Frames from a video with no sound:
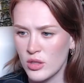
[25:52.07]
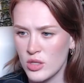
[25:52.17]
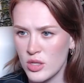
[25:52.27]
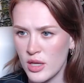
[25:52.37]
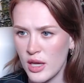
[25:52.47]

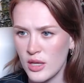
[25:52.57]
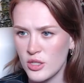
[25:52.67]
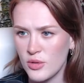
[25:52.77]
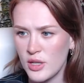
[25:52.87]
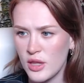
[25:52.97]
So they can't
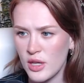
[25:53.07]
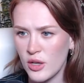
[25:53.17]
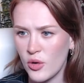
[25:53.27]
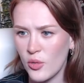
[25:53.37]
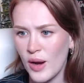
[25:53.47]
do
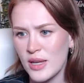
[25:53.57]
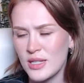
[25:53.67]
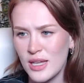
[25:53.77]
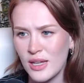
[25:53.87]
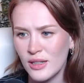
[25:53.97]
anything
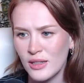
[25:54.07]
crazy.